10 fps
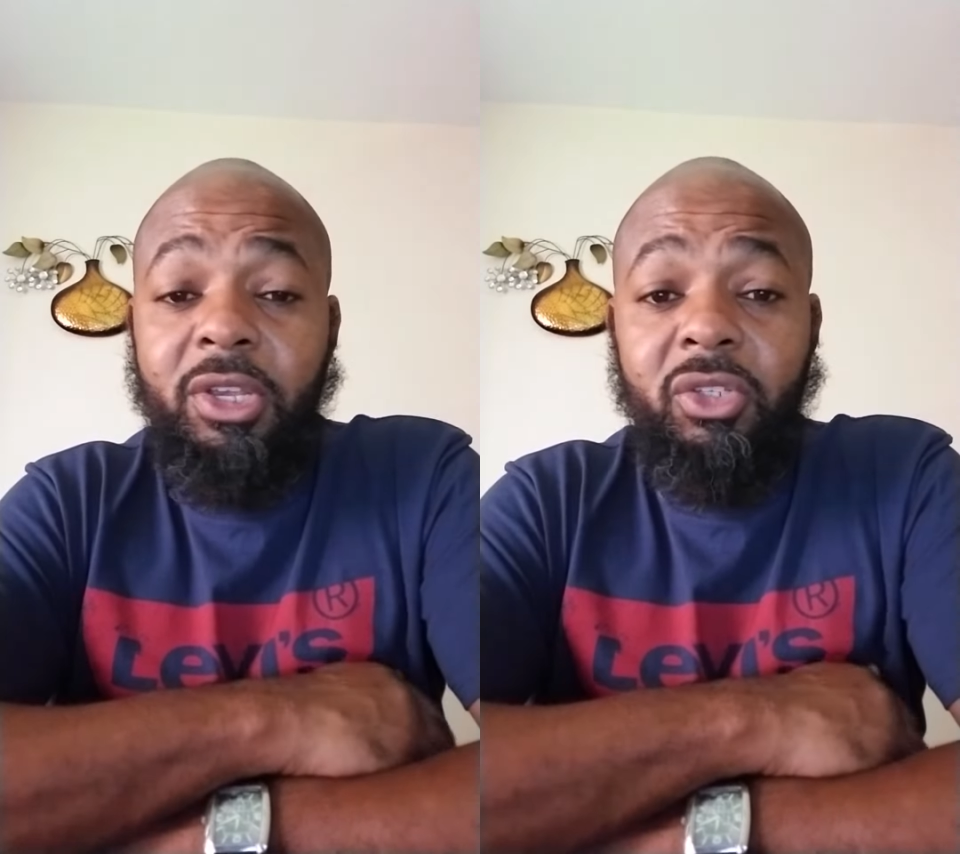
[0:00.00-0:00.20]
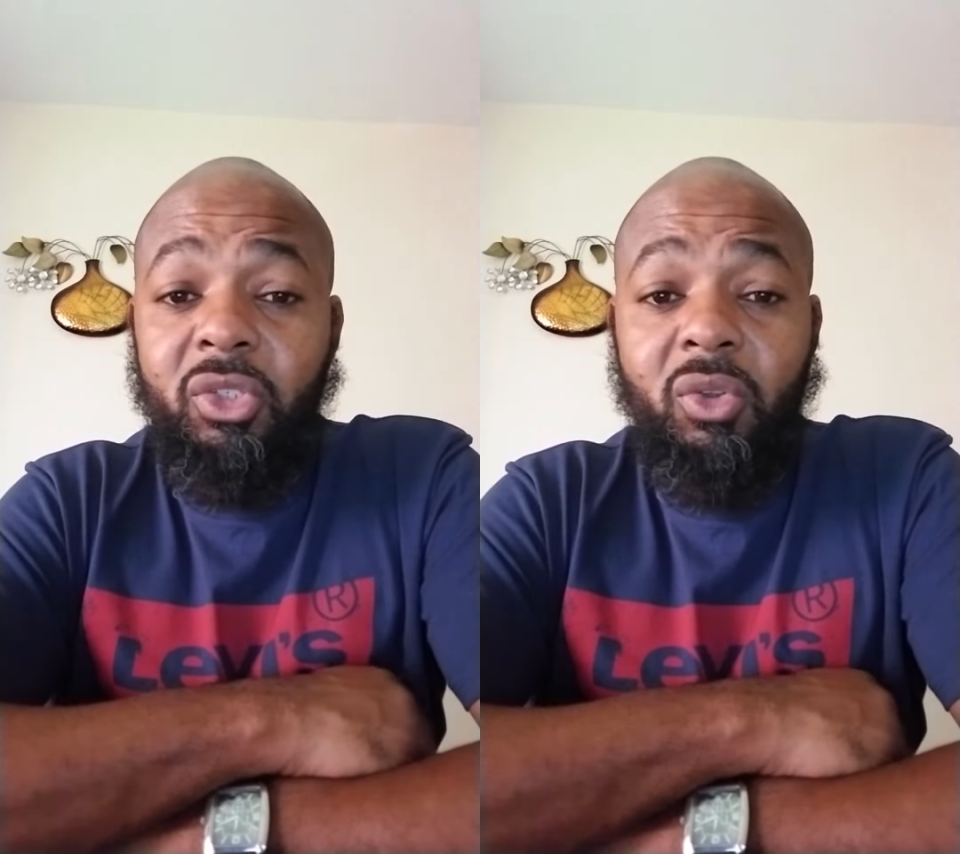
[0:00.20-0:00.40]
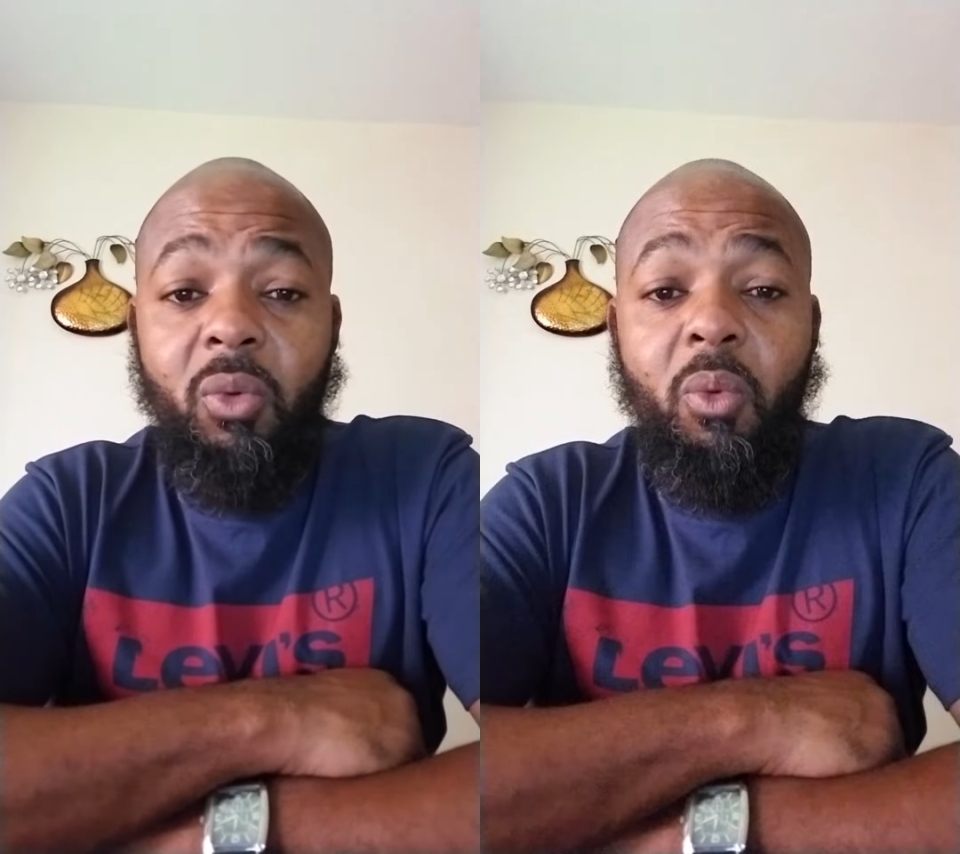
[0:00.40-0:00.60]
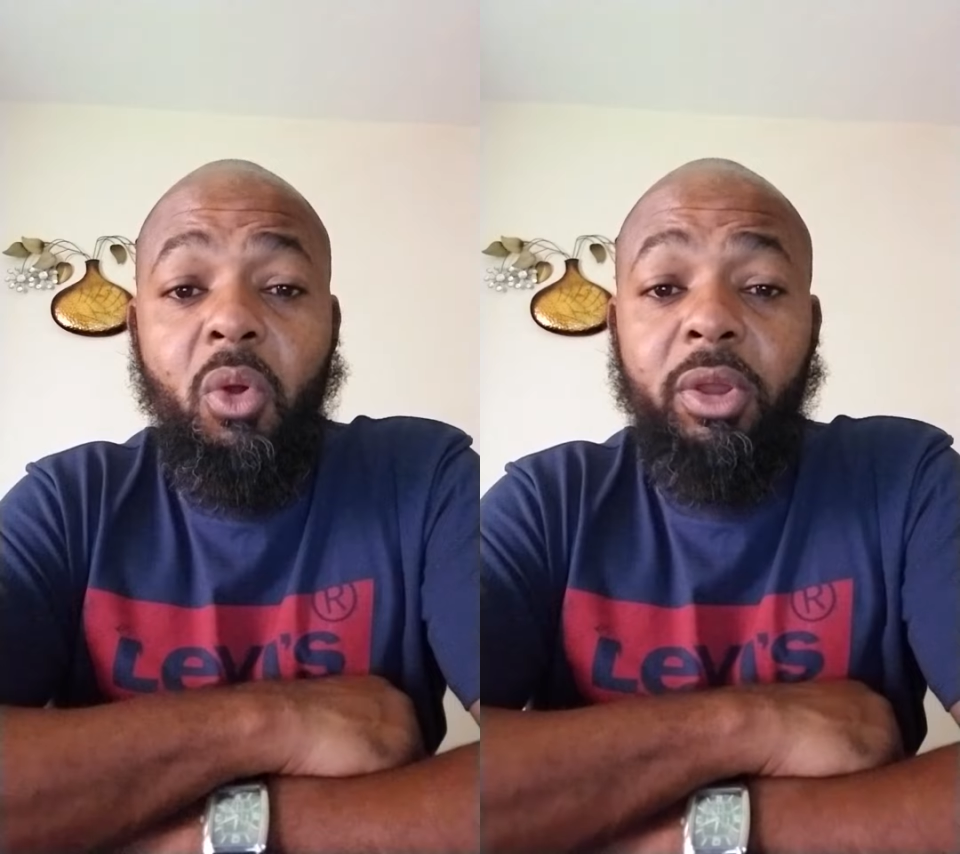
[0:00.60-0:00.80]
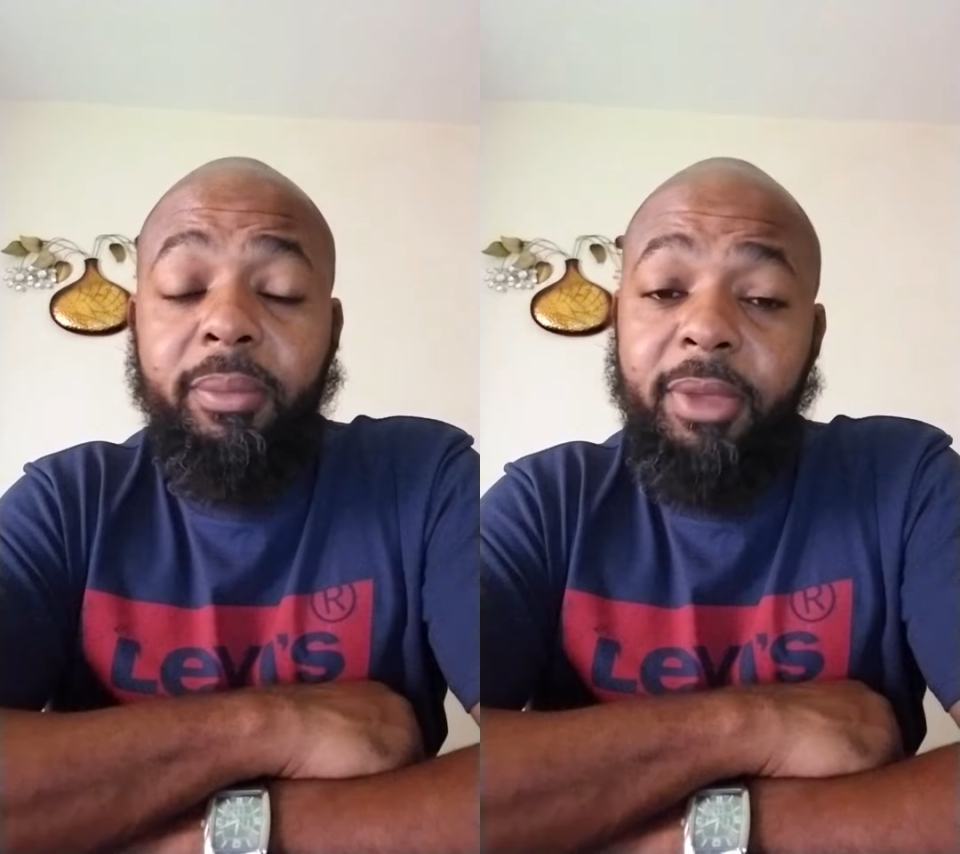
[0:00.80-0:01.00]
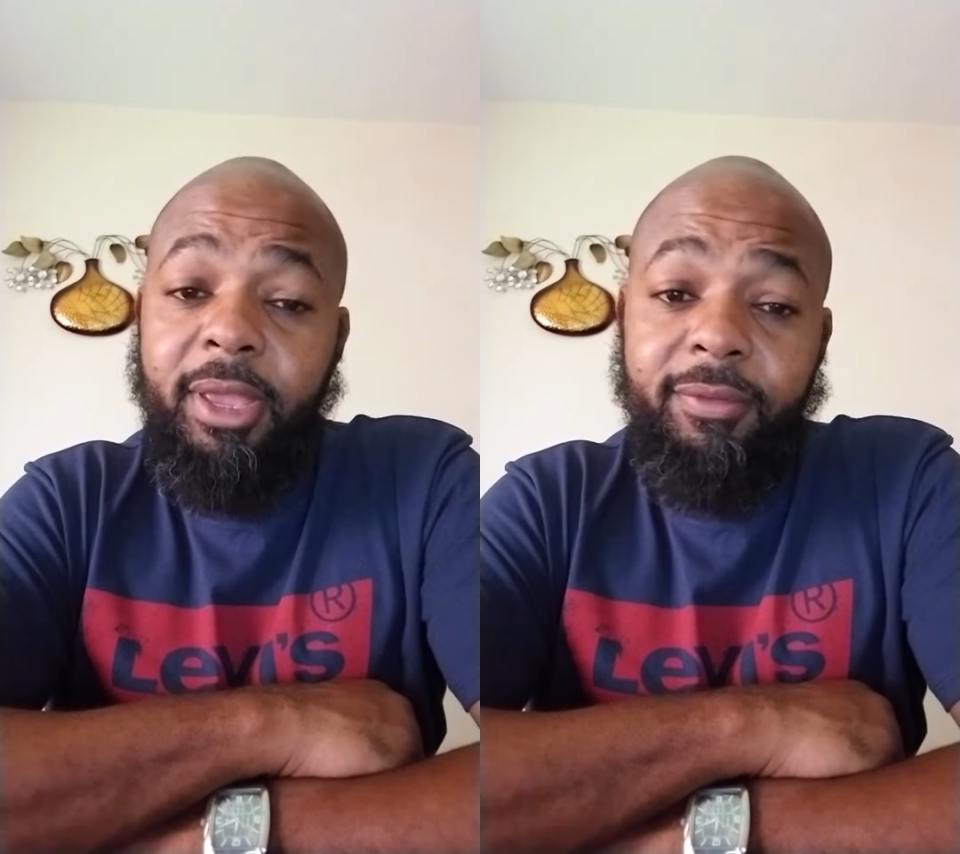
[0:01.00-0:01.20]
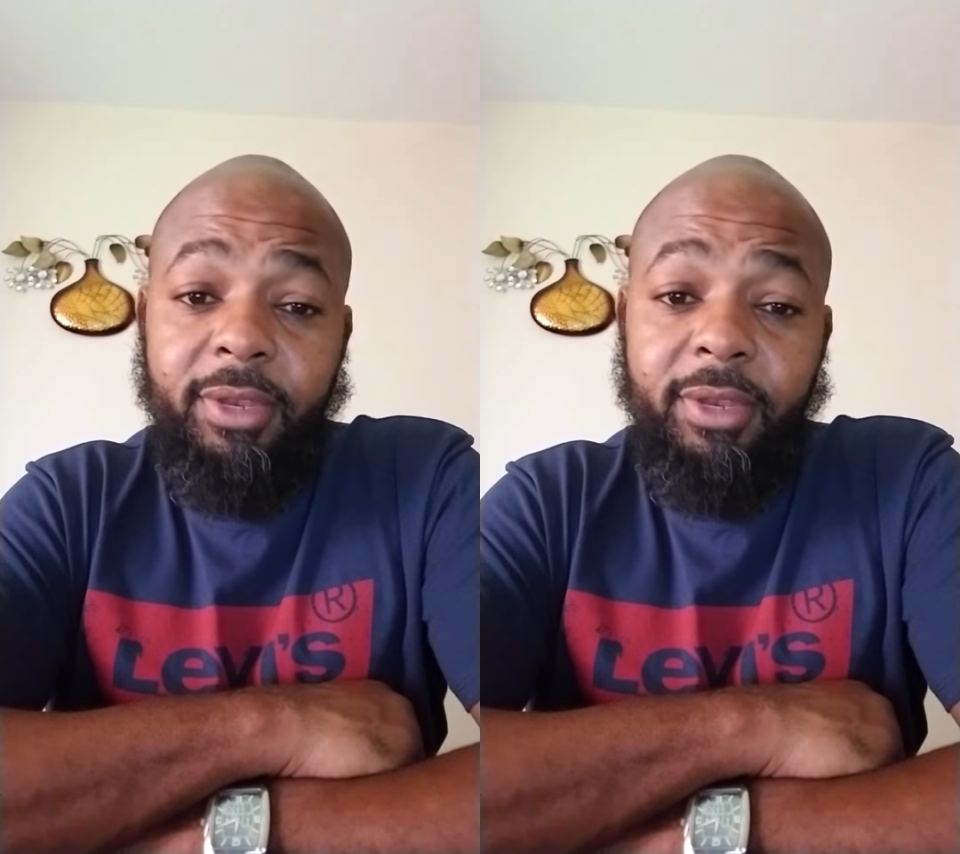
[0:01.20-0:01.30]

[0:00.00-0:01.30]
start walking a path